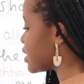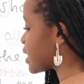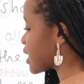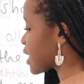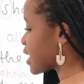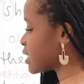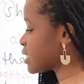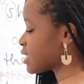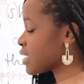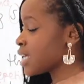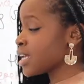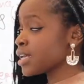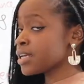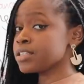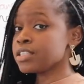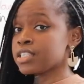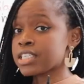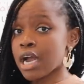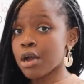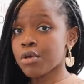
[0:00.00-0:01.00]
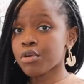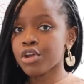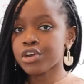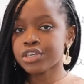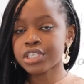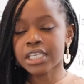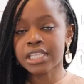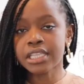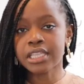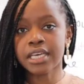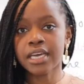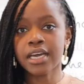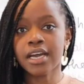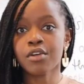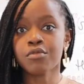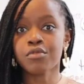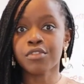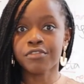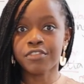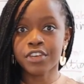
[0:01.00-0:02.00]
it, downloading the
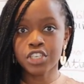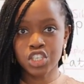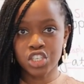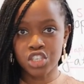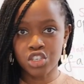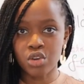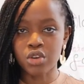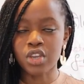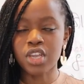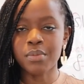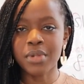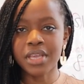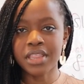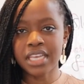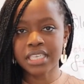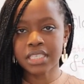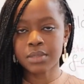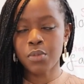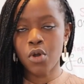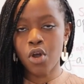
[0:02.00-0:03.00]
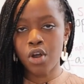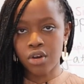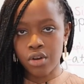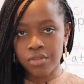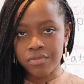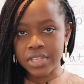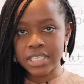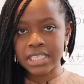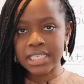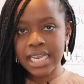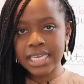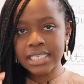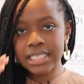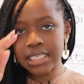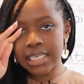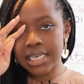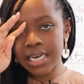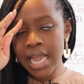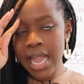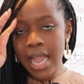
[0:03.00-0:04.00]
revision document that's part of this
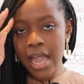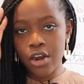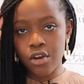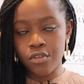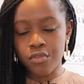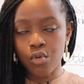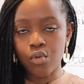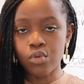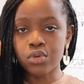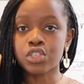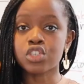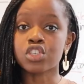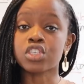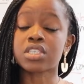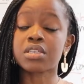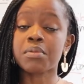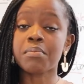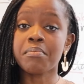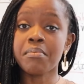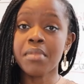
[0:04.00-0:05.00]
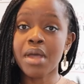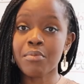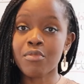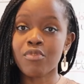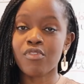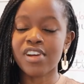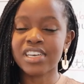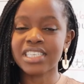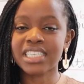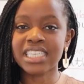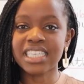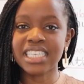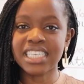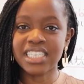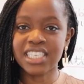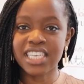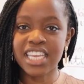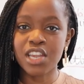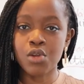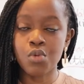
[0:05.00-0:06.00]
lesson, and of course just memorizing
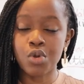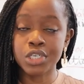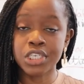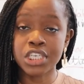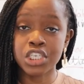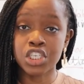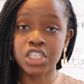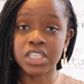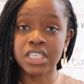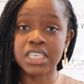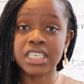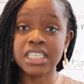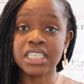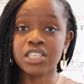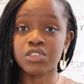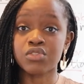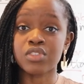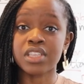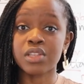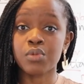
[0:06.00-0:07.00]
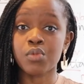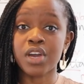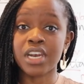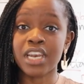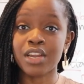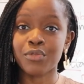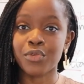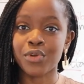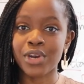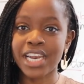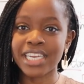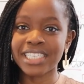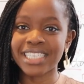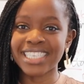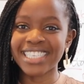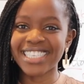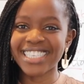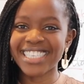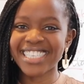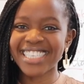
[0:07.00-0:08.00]
these key quotations and considering the word level
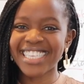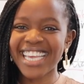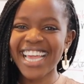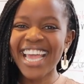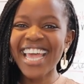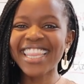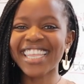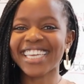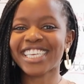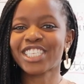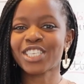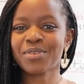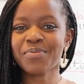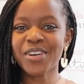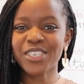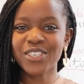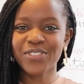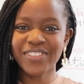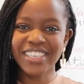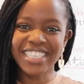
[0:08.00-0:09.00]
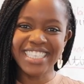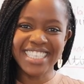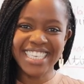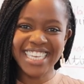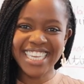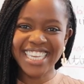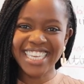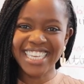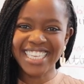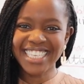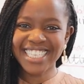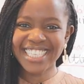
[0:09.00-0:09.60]
analysis. Thank you so much for listening.